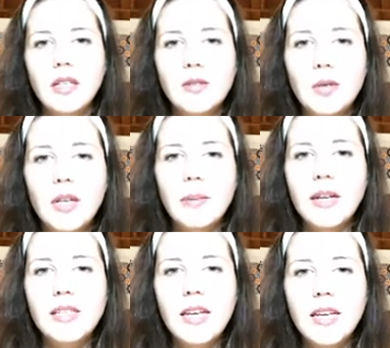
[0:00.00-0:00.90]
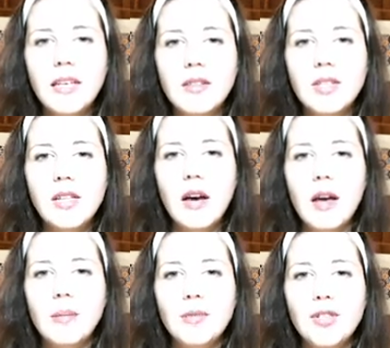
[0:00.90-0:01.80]
really about taking the
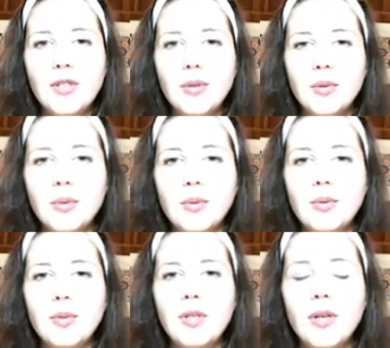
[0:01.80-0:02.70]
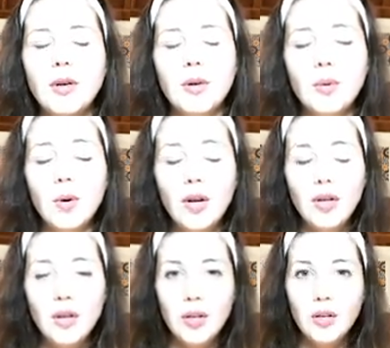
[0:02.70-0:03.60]
time to know
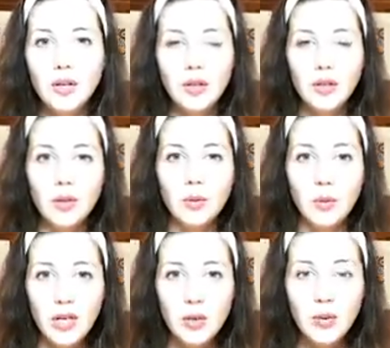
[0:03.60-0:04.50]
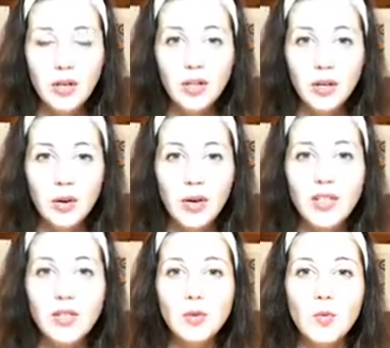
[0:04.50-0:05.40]
where you want to go
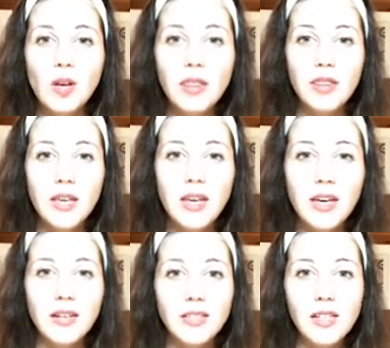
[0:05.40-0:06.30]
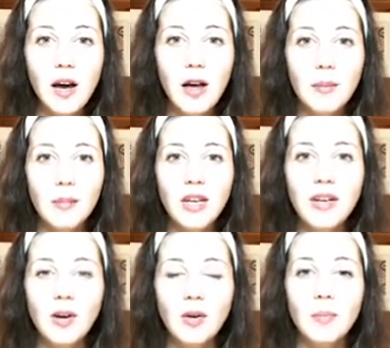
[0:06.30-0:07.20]
and do one thing at a time
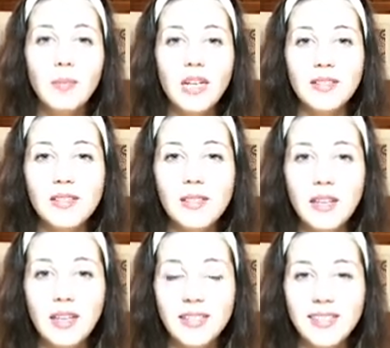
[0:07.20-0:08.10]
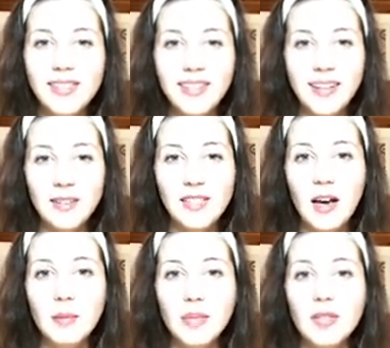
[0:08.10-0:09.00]
and not a million things at a
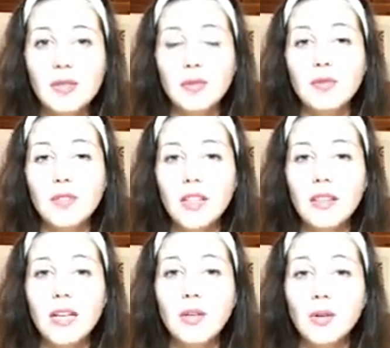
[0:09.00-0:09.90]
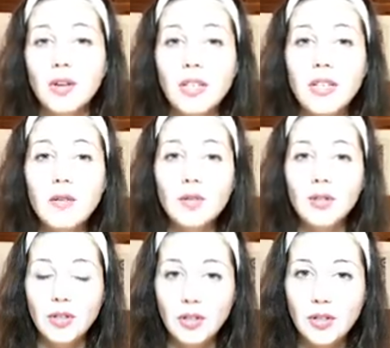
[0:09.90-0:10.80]
time because you feel that you're not enough or
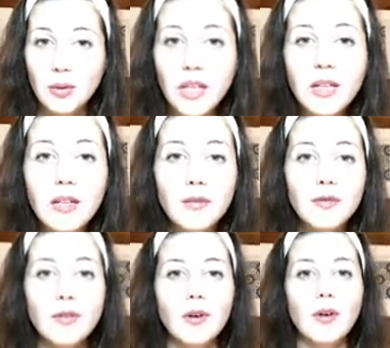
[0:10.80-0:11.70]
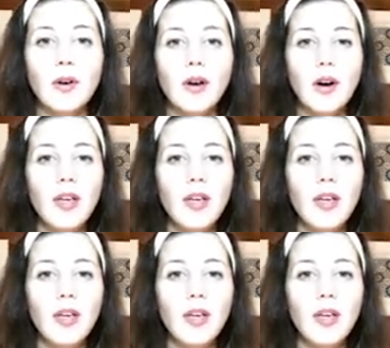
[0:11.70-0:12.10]
you're not doing enough, or